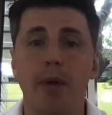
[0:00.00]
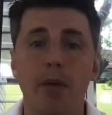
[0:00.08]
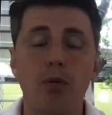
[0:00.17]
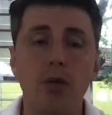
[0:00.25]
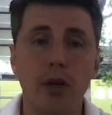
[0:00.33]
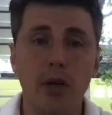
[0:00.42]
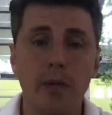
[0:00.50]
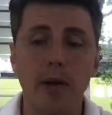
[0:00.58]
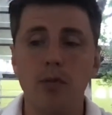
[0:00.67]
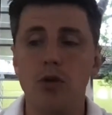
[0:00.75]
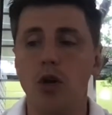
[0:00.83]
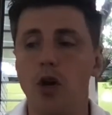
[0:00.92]
people who go to
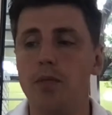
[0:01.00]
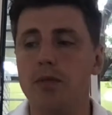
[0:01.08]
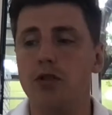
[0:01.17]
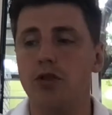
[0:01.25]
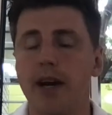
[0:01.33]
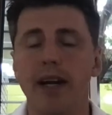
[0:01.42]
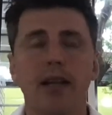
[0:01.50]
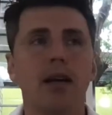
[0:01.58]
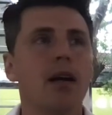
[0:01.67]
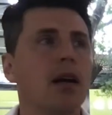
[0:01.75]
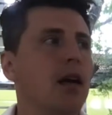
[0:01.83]
people's homes and train,